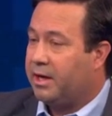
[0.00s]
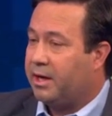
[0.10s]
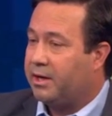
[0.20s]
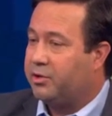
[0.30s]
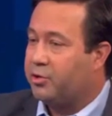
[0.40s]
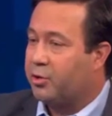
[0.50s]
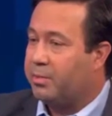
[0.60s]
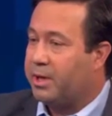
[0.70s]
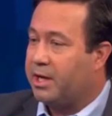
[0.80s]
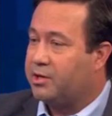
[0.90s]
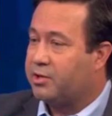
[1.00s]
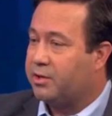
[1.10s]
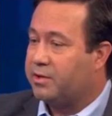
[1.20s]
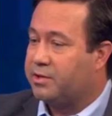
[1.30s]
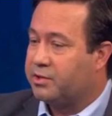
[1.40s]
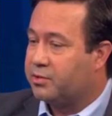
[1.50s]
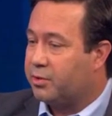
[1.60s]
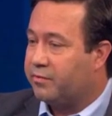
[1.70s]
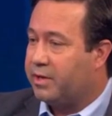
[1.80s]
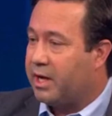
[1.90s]
in Europe and Asia, and this is
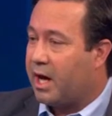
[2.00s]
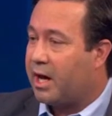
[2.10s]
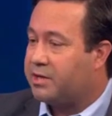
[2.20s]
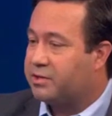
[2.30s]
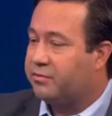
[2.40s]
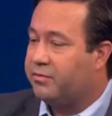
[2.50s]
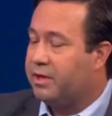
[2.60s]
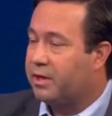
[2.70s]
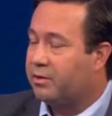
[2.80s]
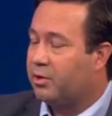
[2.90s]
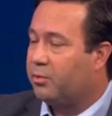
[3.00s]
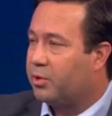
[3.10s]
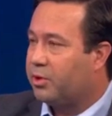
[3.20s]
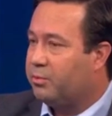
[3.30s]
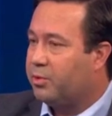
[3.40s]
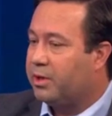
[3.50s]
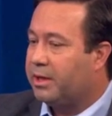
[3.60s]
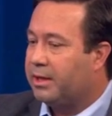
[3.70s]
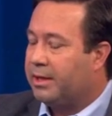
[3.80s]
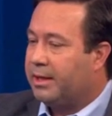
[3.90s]
sort of the eyes of the global community.